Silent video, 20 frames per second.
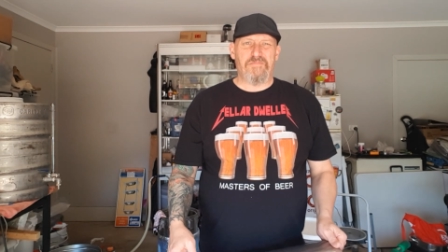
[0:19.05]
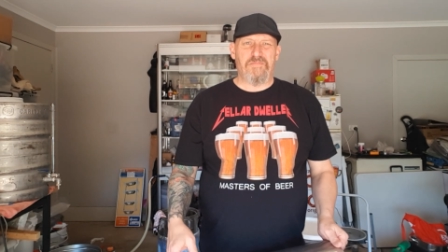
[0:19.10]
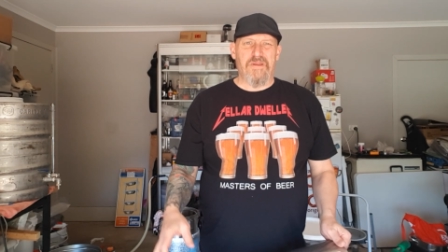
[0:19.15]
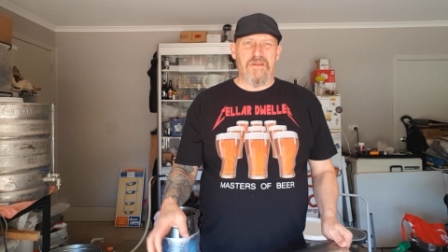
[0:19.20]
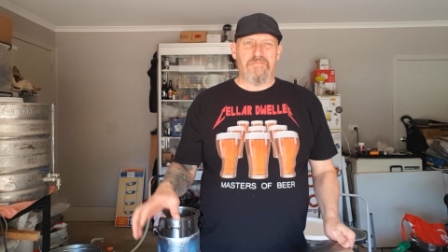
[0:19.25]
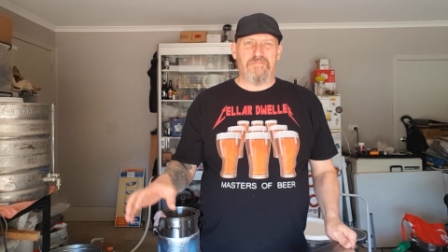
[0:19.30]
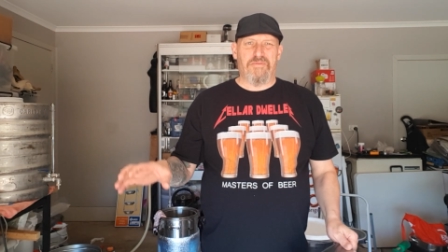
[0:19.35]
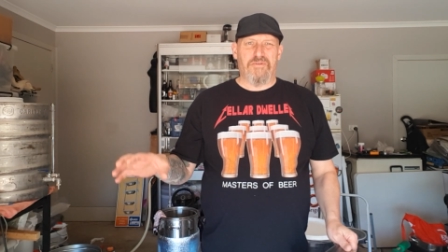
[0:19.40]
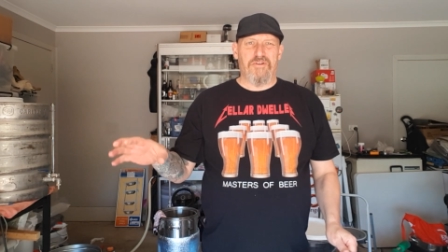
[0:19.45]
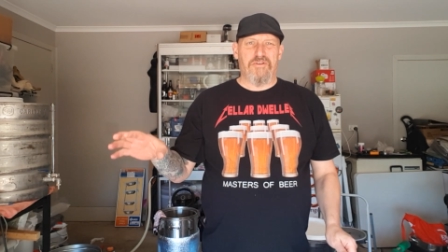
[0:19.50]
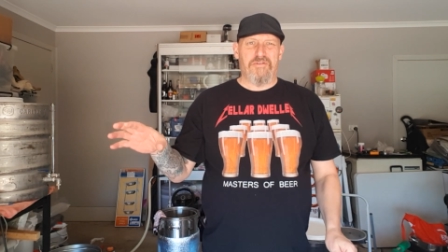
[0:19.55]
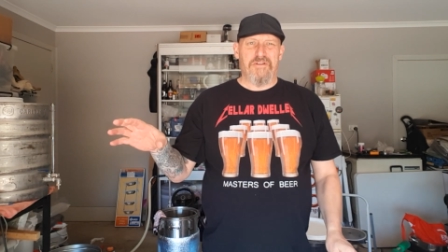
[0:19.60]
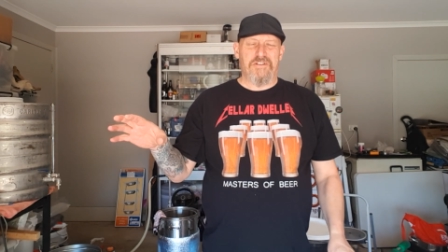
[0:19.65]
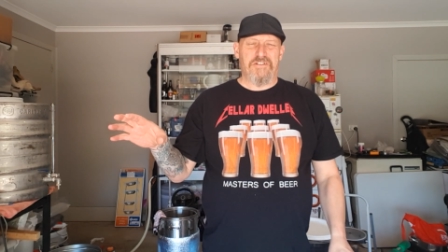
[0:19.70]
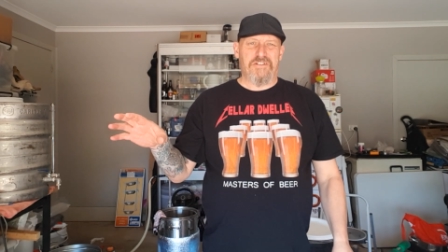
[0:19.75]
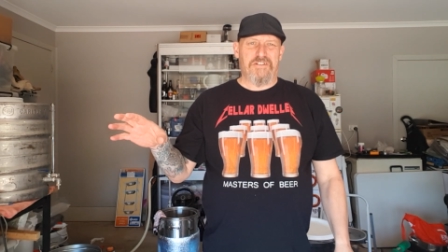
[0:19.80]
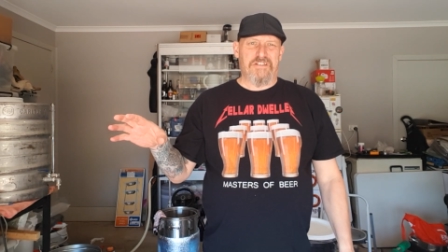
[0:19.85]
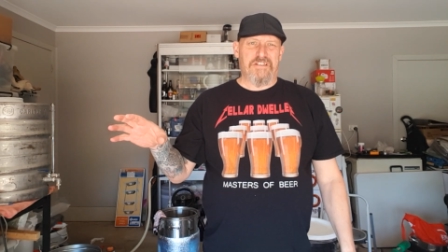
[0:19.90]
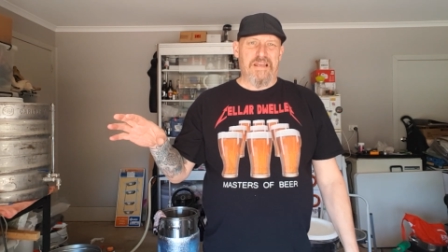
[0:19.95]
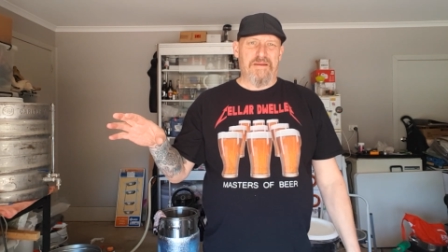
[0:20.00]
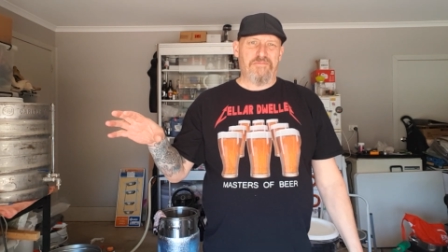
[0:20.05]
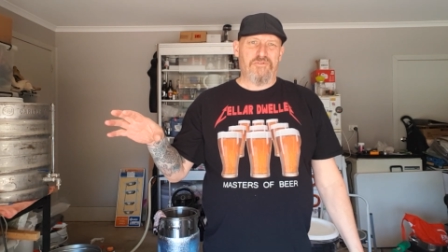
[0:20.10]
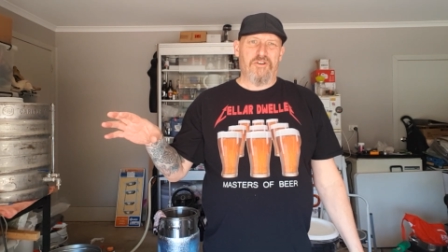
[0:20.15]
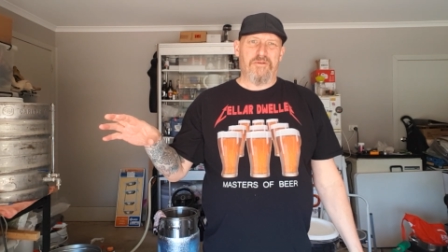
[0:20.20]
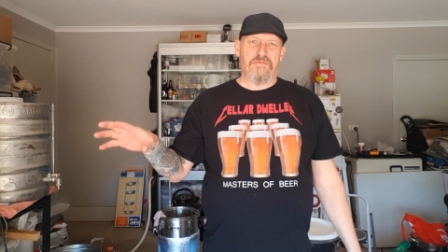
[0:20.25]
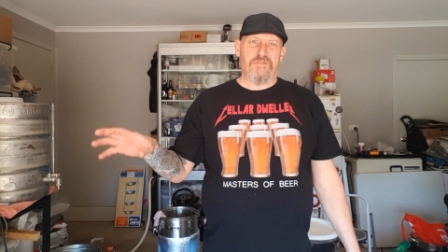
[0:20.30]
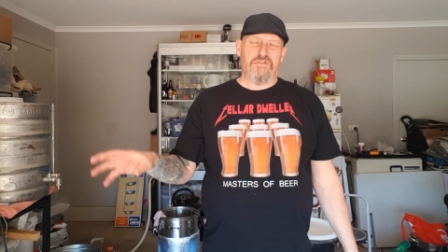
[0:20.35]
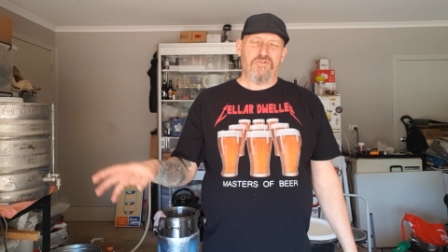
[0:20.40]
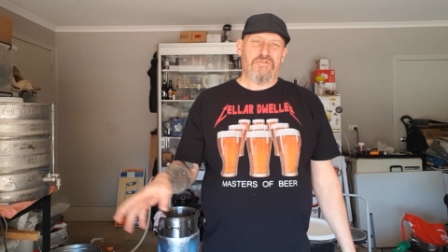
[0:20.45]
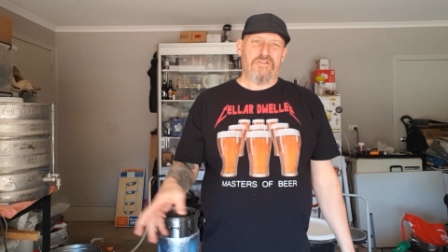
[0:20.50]
Big breweries
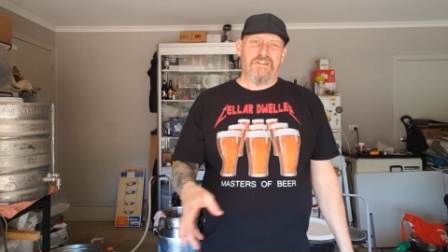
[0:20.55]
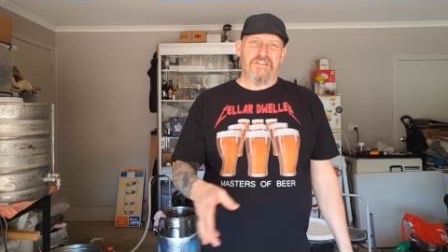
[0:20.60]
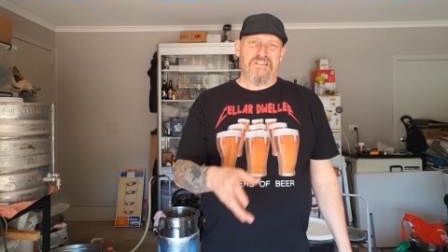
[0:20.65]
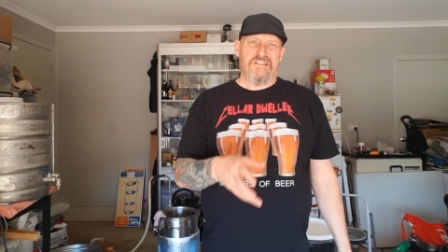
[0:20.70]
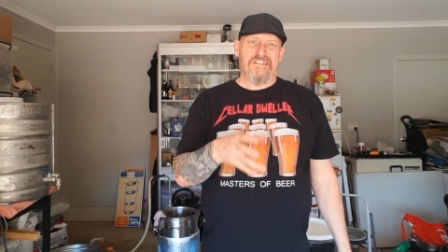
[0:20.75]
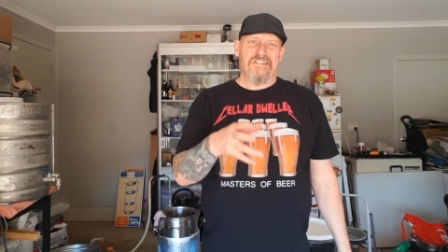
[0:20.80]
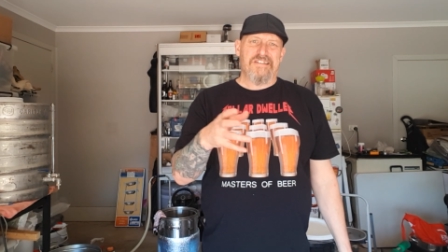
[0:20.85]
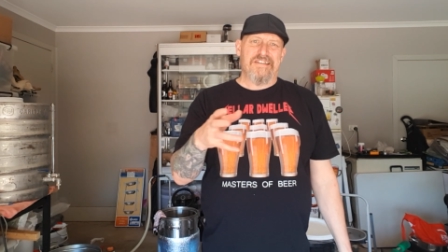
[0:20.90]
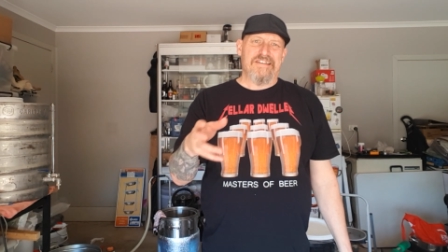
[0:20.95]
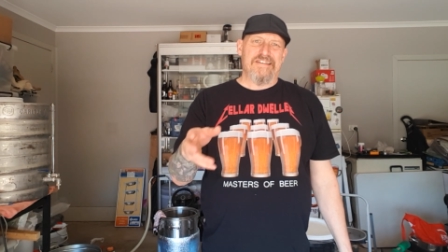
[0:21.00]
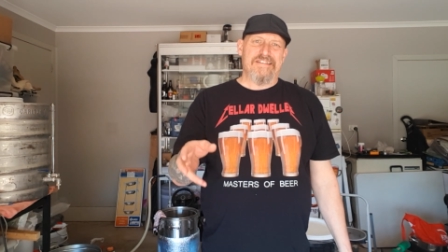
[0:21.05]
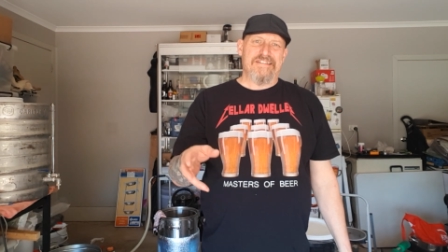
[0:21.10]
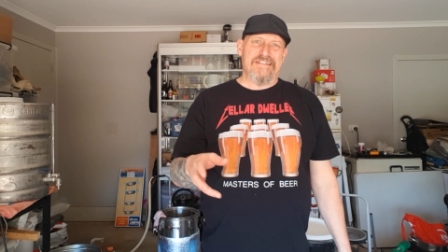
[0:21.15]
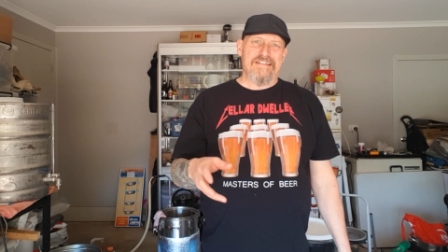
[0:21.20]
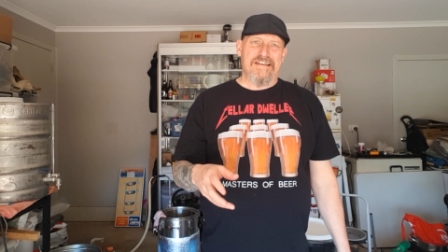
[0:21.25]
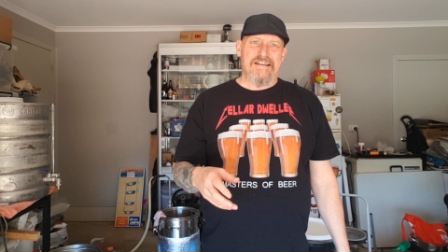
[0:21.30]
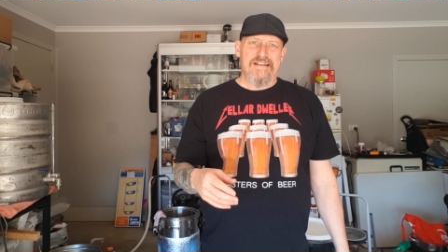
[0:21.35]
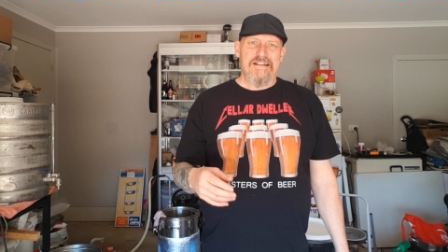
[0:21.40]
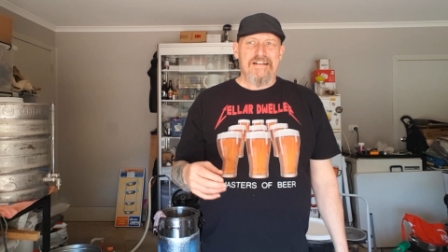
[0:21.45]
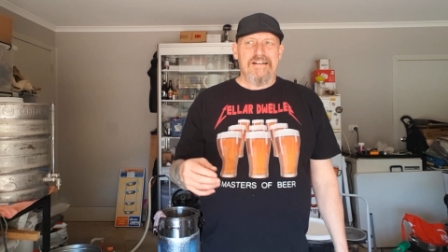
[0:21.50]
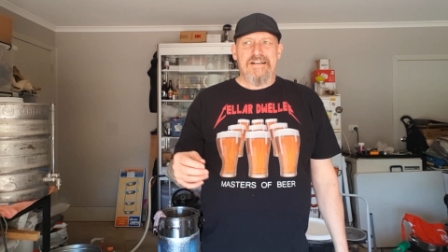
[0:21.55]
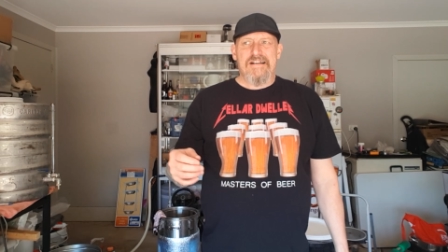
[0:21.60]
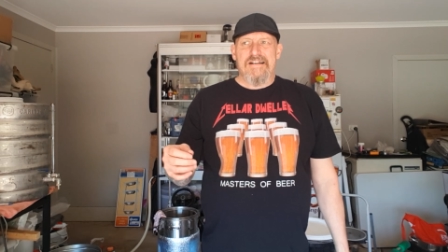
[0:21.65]
sometimes do it, it's just easier.